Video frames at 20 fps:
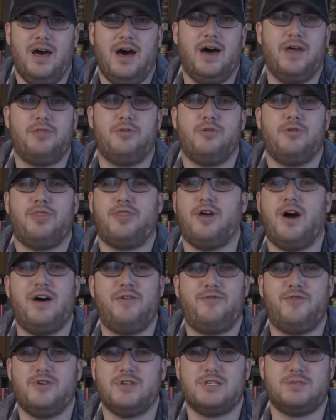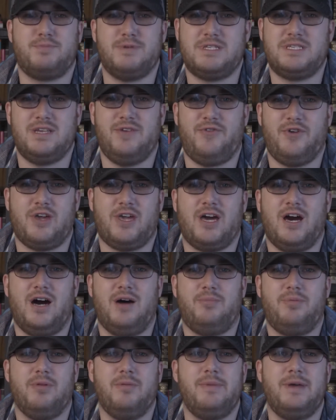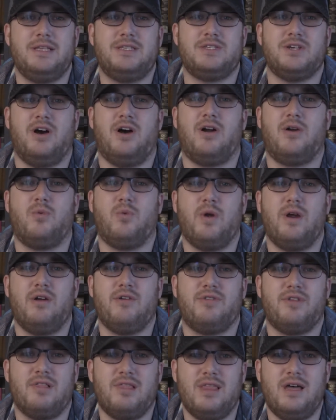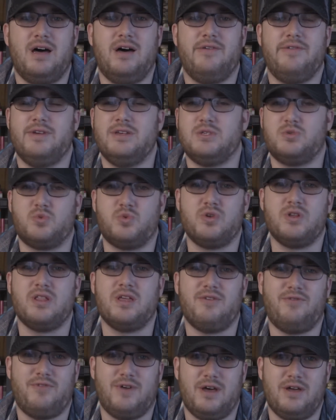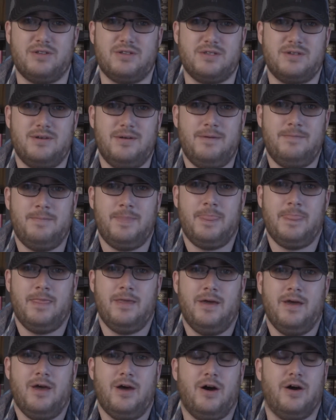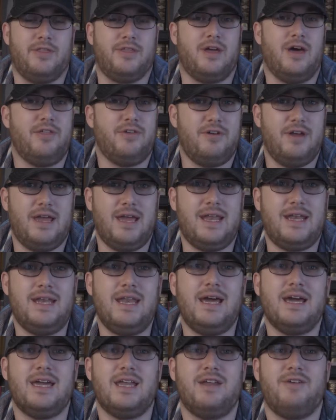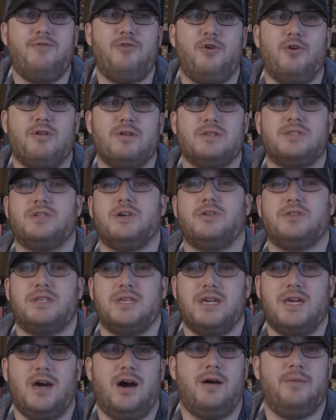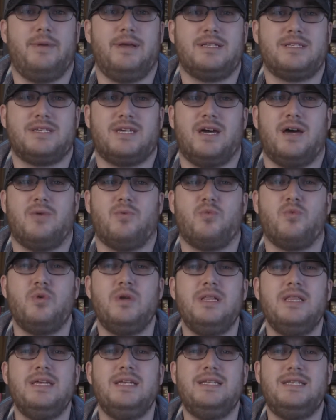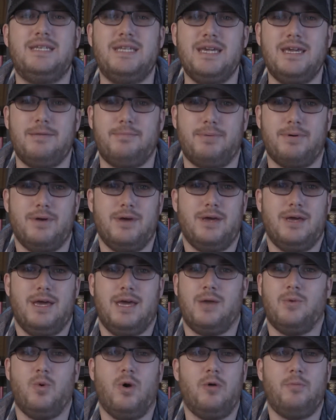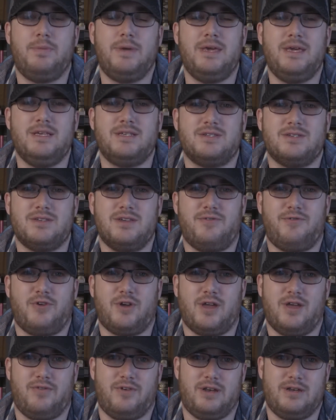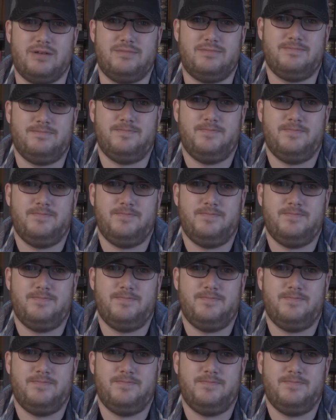Other thoughtful, specific compliments are where the love is really felt. On the other hand, negative or insulting comments cut really deep and won't be easily forgiven.